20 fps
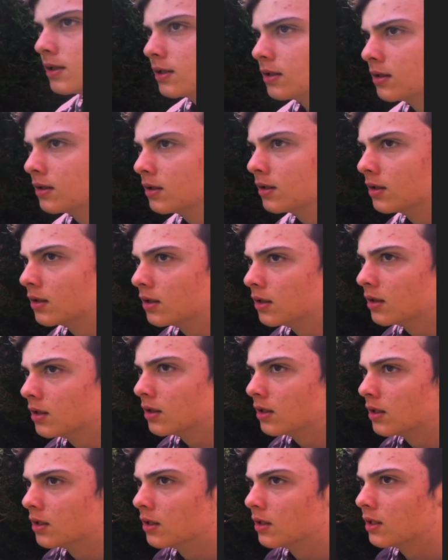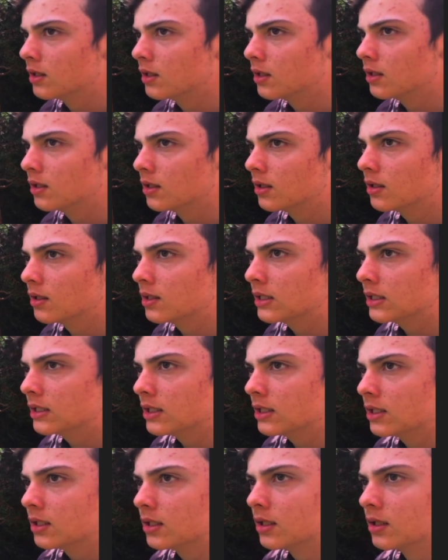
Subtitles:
[no speech]